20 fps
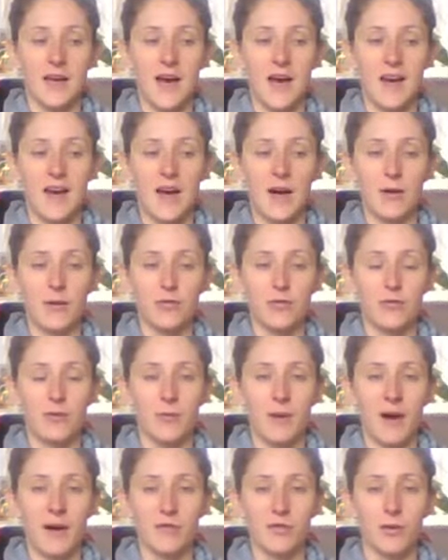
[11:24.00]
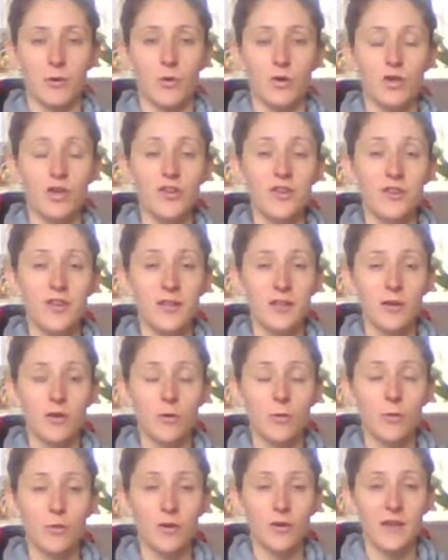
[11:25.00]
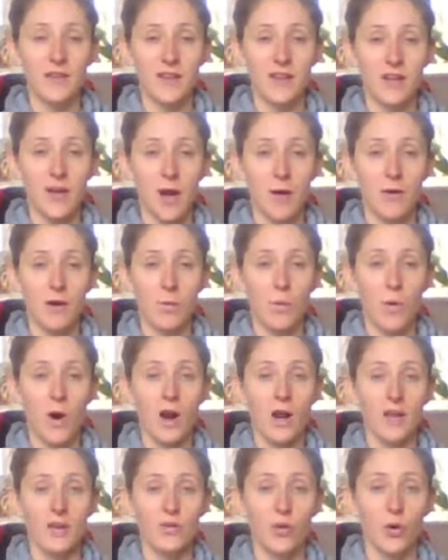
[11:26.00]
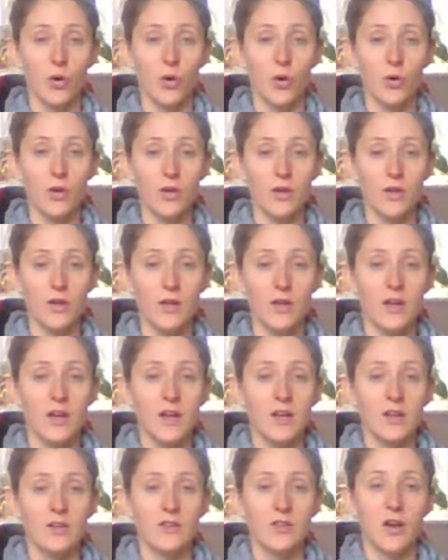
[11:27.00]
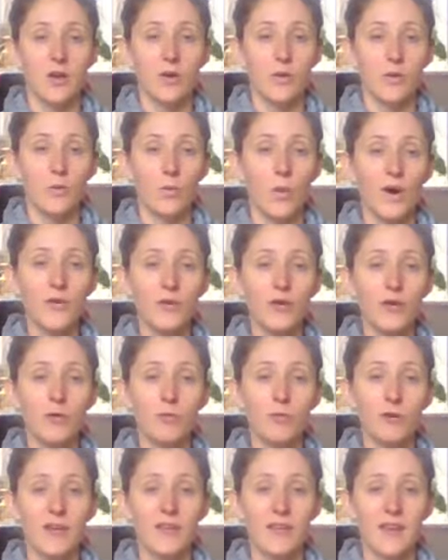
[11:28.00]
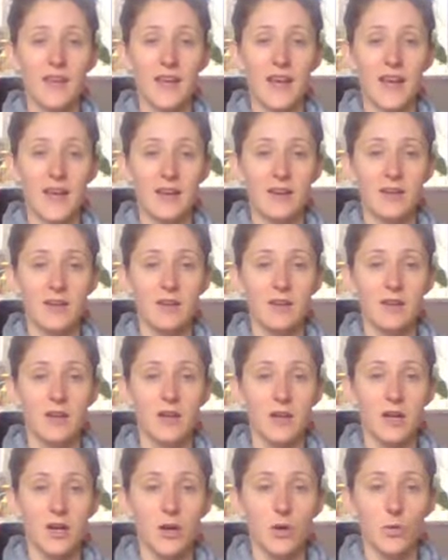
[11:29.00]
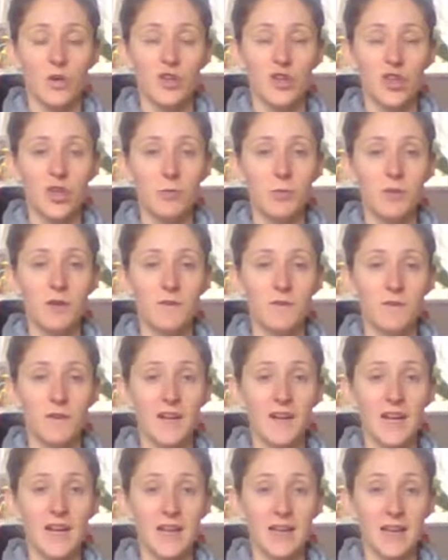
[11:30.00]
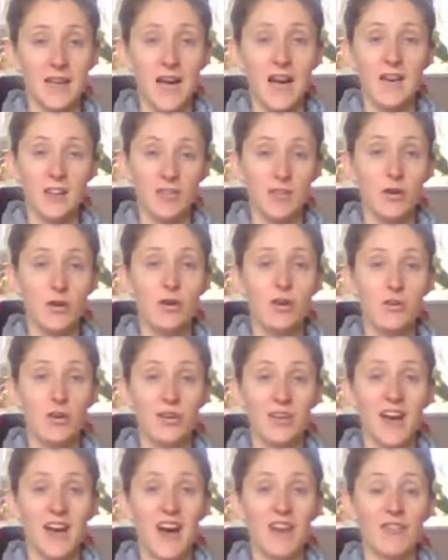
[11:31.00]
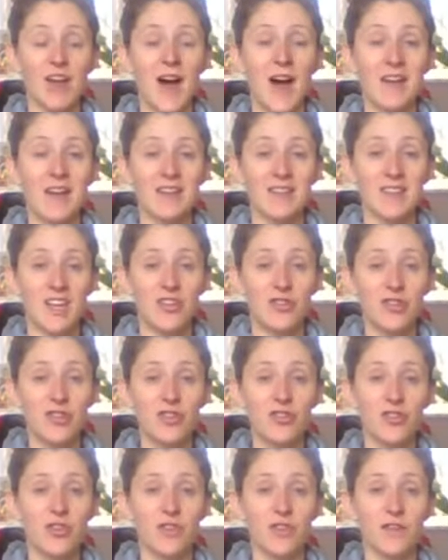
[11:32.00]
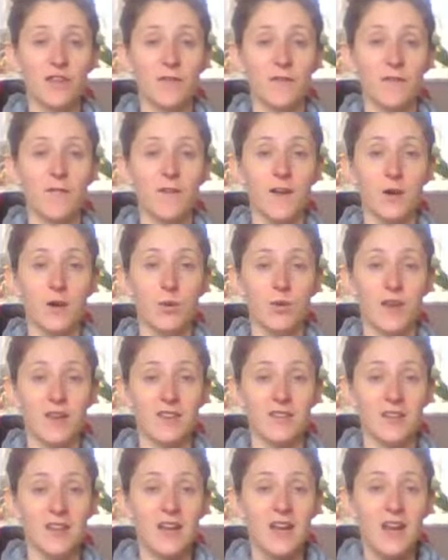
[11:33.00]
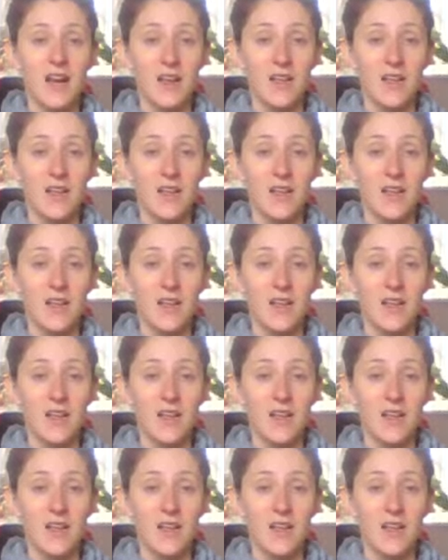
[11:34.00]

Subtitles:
and out through the mouth. So I want you to keep your breathing going while I talk. So when you're breathing in, we should be feeling, and it's useful to have the hands here just so you can feel this,